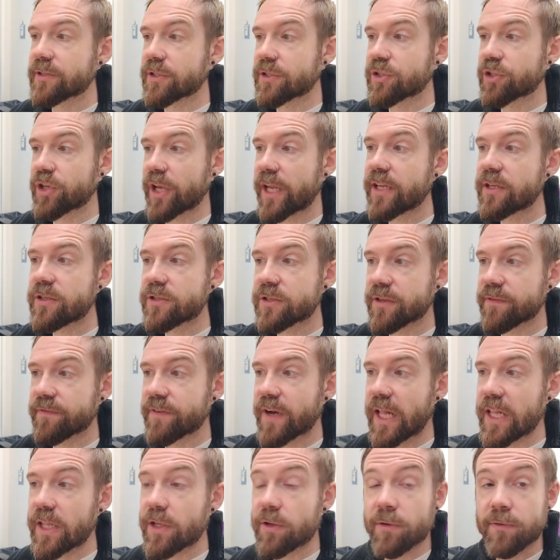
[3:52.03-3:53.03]
change the
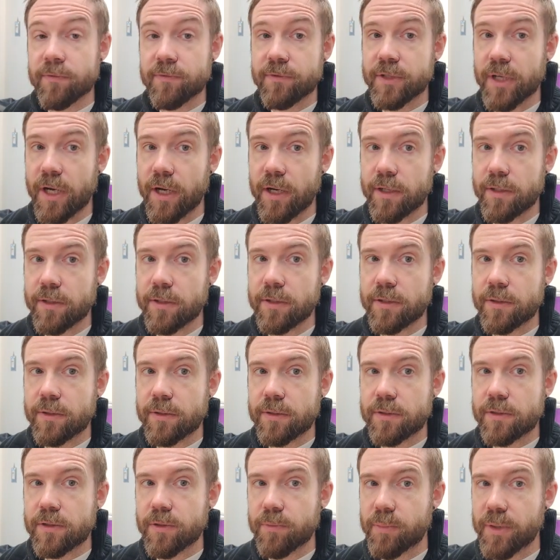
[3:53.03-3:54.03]
value of done
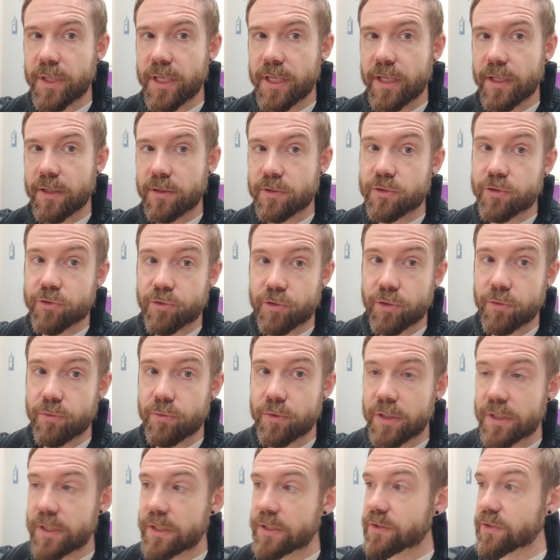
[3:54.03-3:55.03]
to being
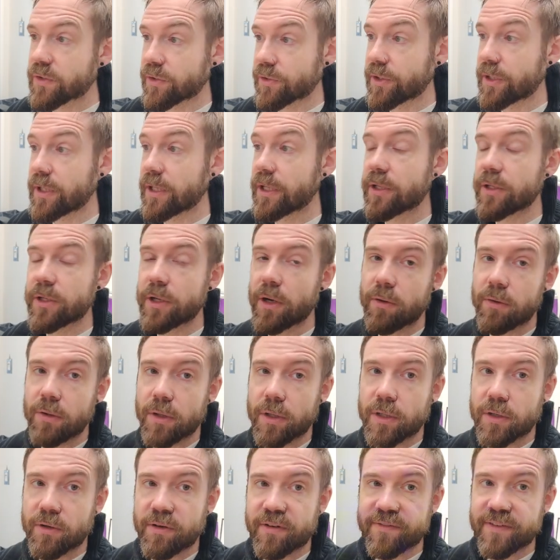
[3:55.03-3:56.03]
true so that it no
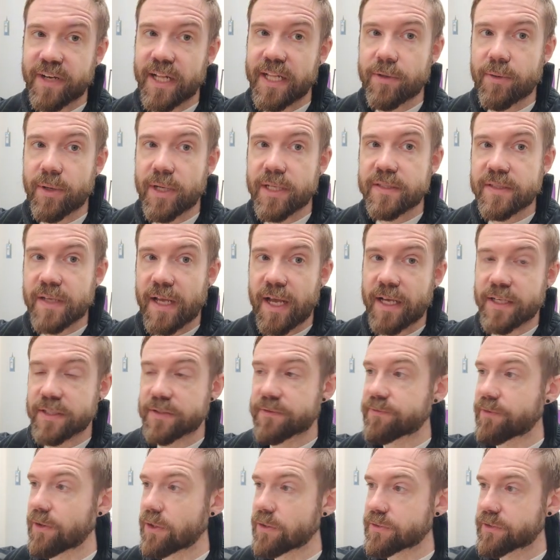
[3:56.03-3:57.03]
longer evaluates
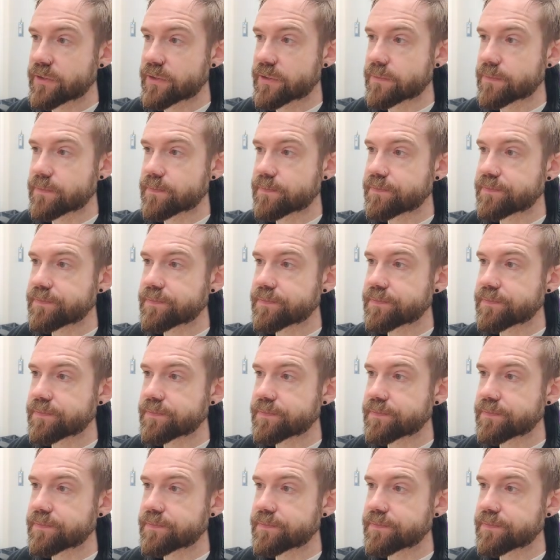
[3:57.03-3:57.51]
as false.